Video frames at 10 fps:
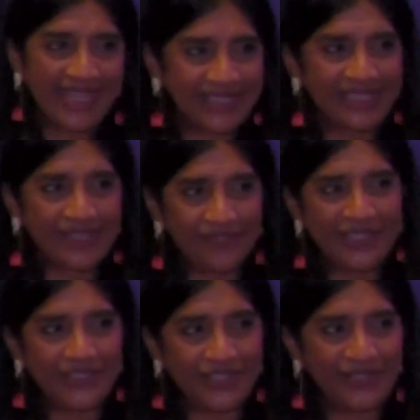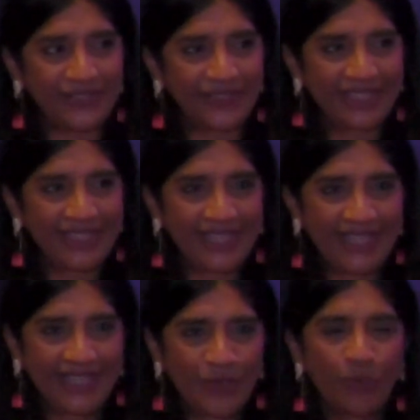As a civil engineer,
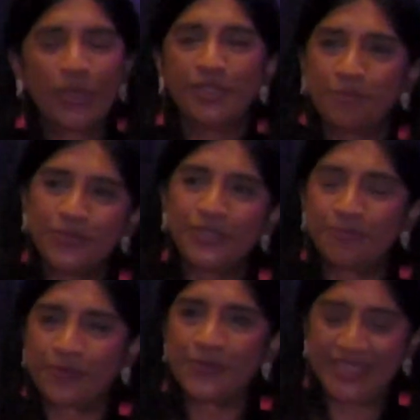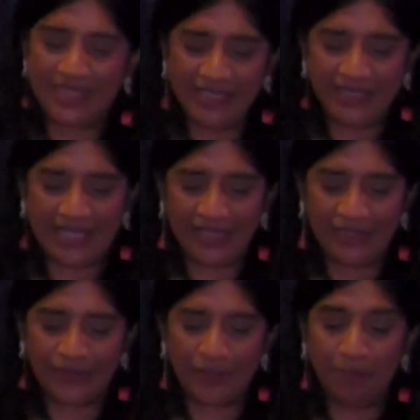one of the most important things I
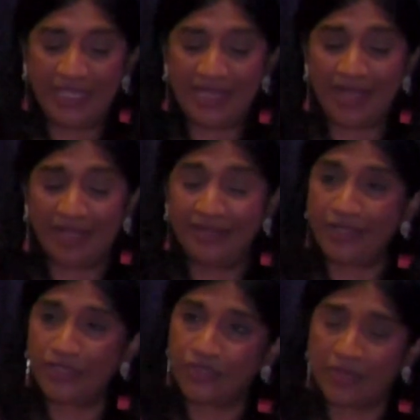learned beyond that